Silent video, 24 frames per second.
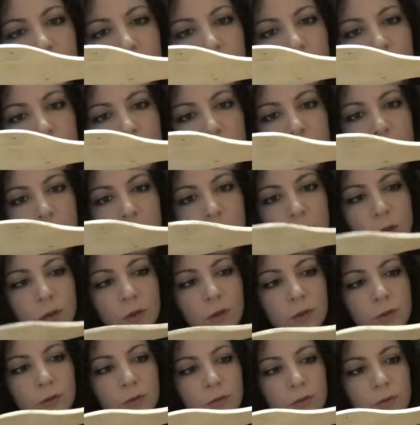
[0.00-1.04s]
some sort
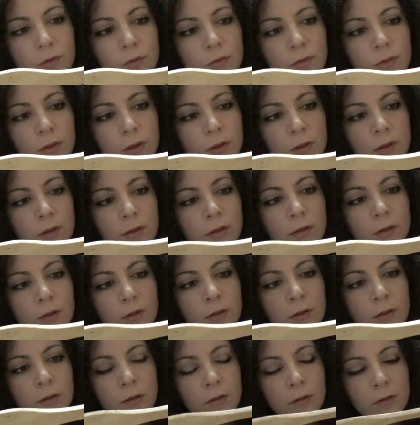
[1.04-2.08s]
of
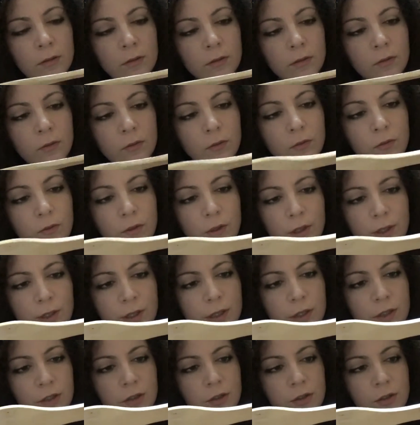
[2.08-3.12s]

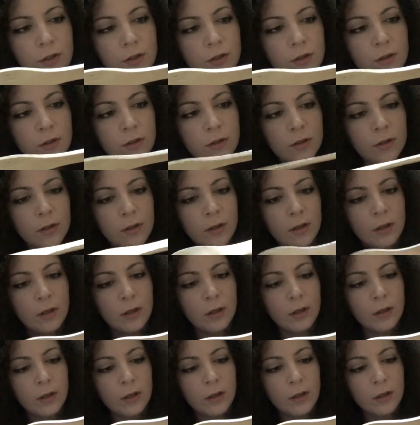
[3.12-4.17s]
varnish,
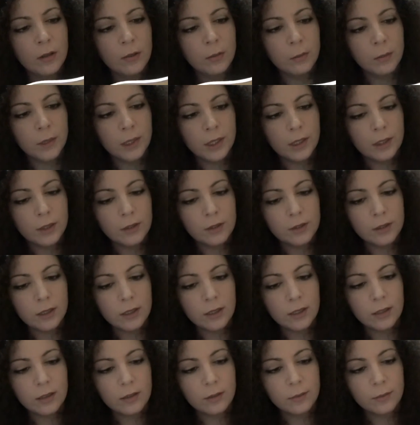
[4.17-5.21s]
because
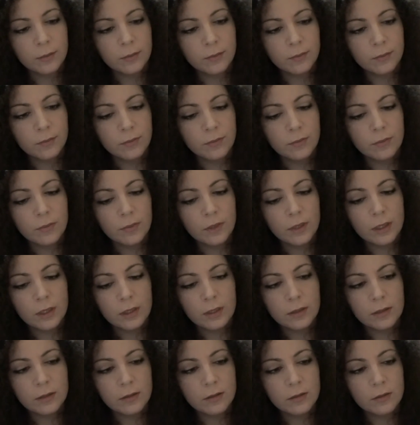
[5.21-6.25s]

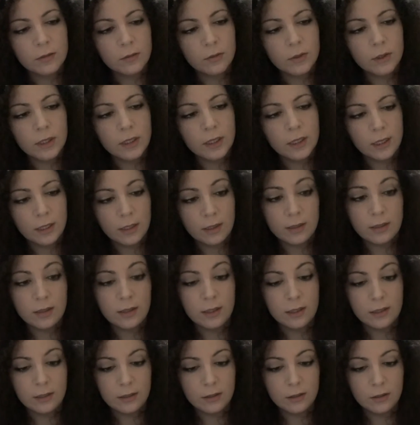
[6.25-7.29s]
it's really not
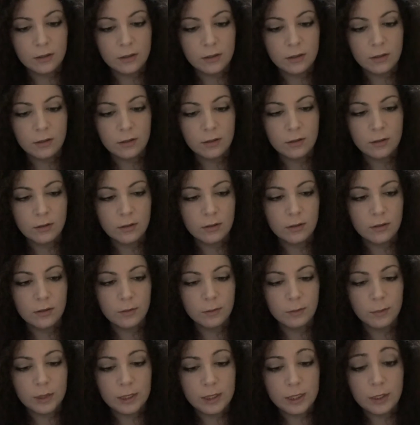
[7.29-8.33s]
decent
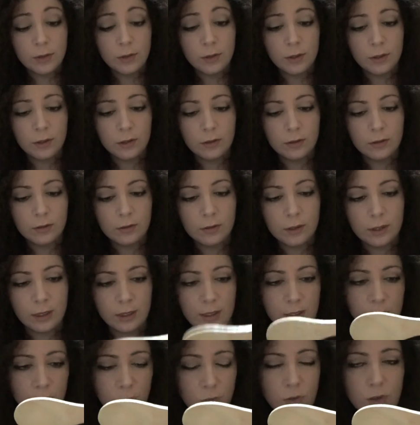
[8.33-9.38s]
material. Like,
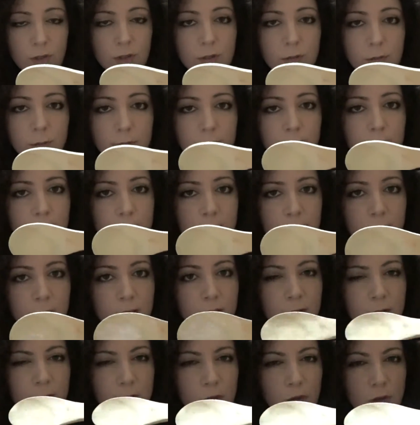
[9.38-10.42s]
it's wooden, but it's not
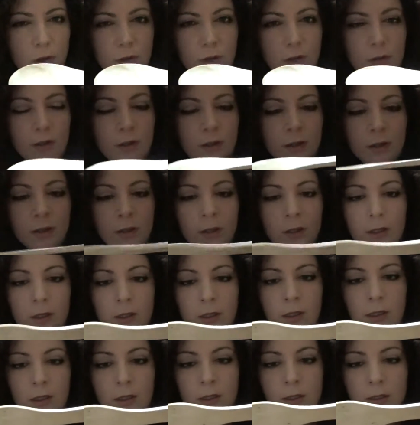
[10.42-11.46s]
good.
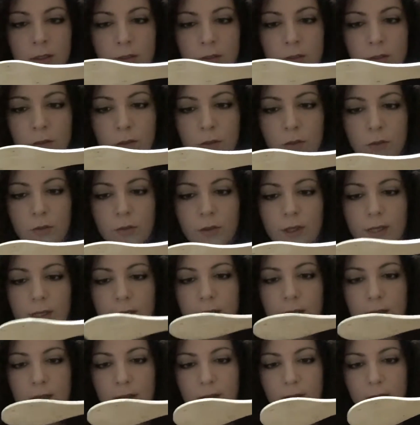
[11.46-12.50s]
So
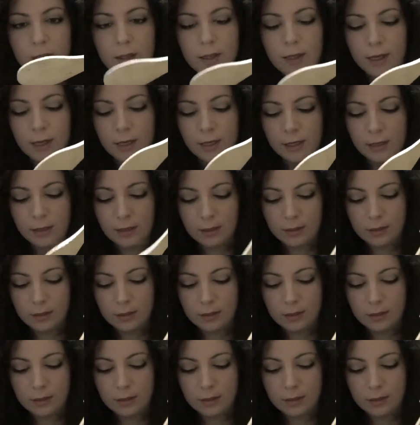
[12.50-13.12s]
anything that I,